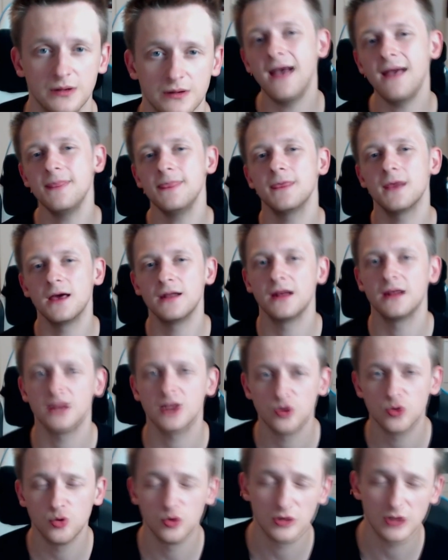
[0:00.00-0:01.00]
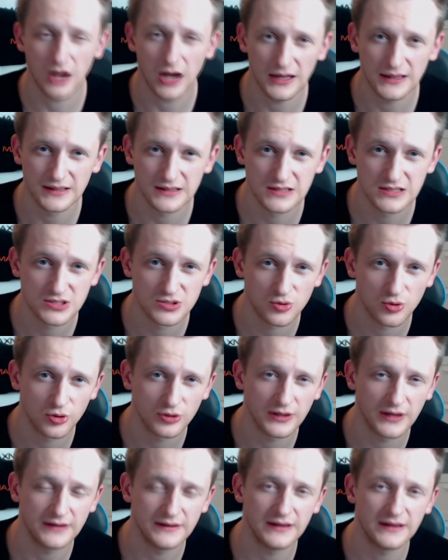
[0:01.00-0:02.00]
Another cool card that is
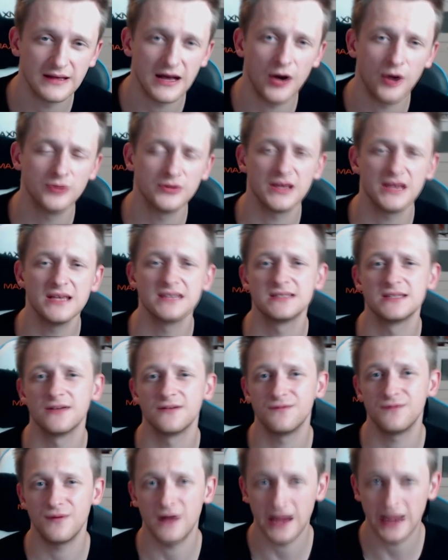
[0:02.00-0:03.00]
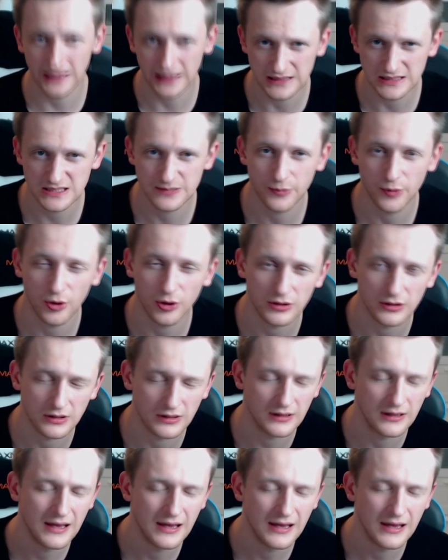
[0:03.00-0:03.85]
rotating out is the Firelands Portal.